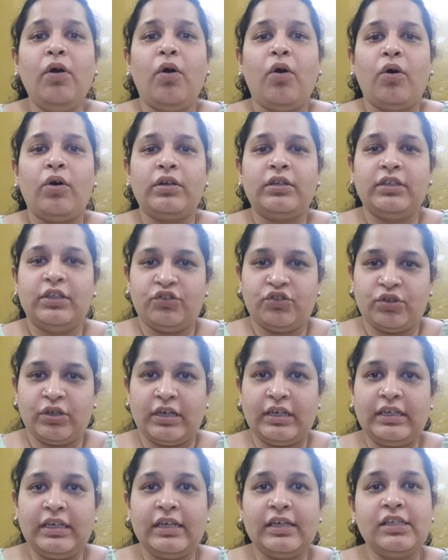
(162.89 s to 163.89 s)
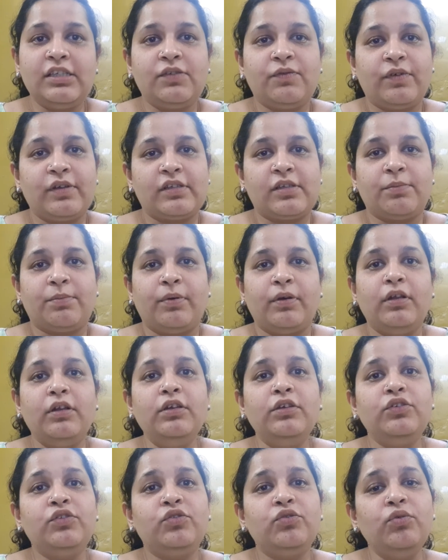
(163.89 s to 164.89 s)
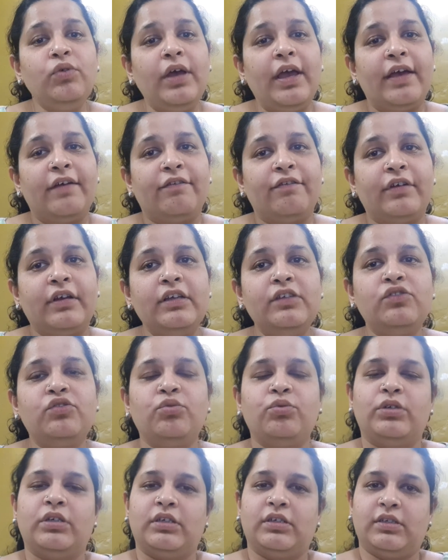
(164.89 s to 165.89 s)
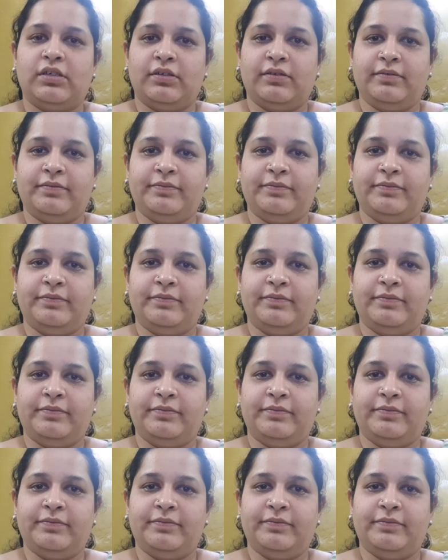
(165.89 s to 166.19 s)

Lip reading: on the chit is visible to every student.